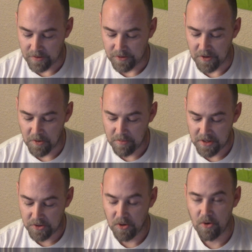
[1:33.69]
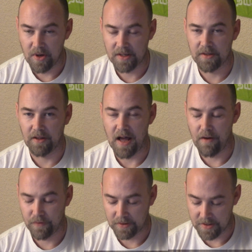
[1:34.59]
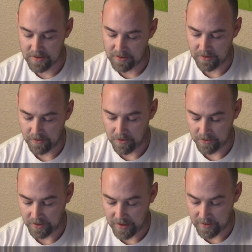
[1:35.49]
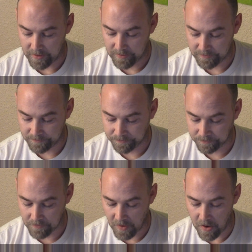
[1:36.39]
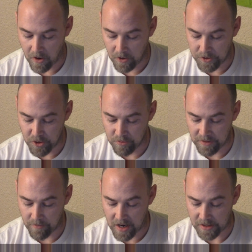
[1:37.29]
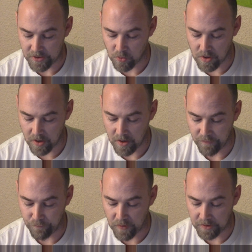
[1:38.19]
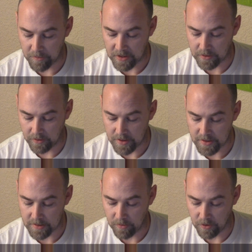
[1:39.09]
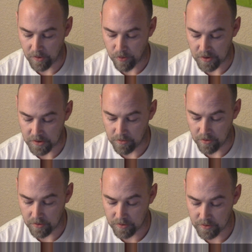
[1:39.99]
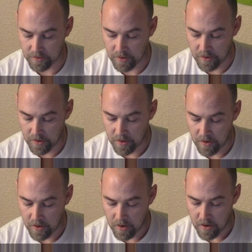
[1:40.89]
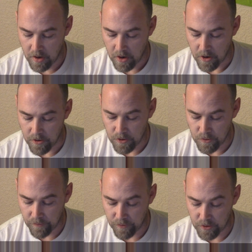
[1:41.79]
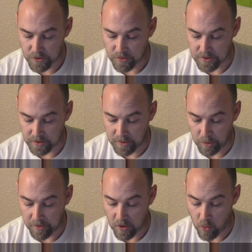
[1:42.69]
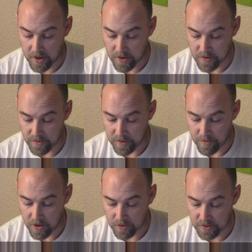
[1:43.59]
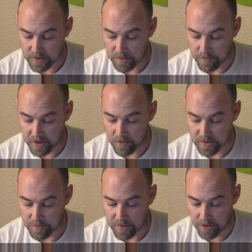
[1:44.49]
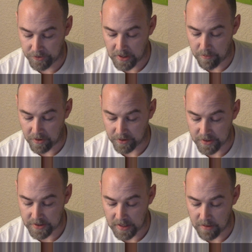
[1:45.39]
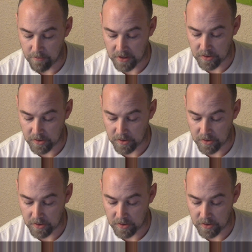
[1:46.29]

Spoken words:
Don't be too quick to laugh at this little old lady. All human minds work on fundamentally similar principles. Her universe was a little bit weirder than most, but it was built up on the same